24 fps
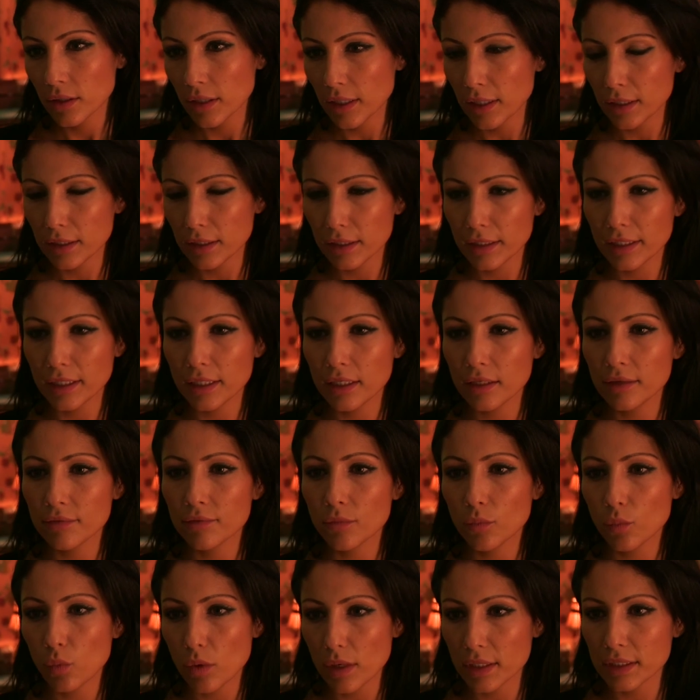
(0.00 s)
and leave
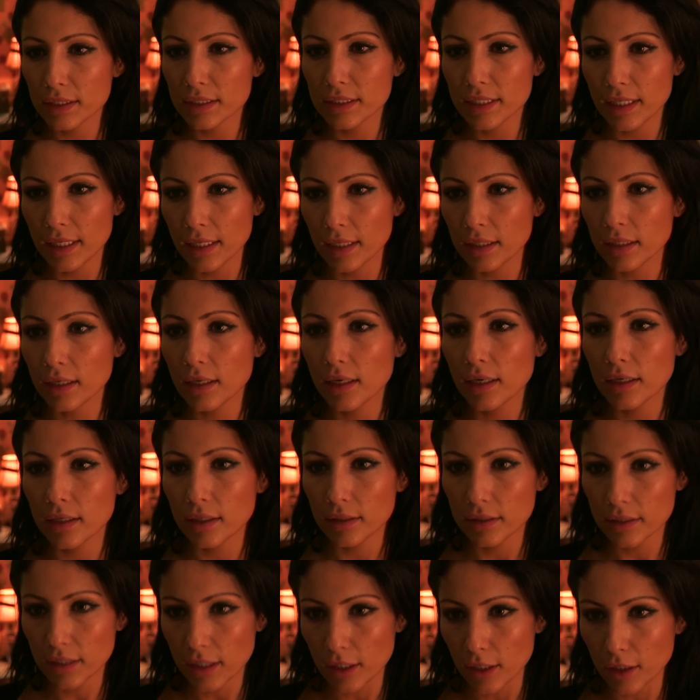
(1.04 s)
one date at a
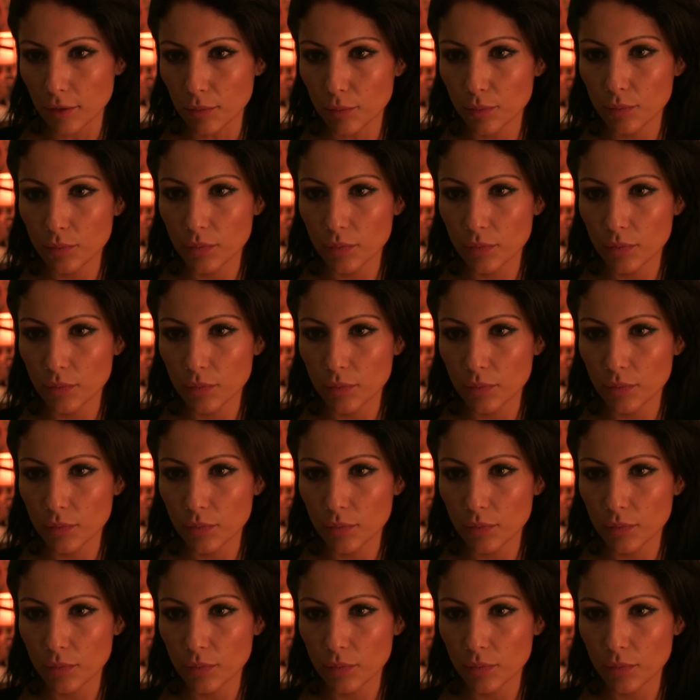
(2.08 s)
time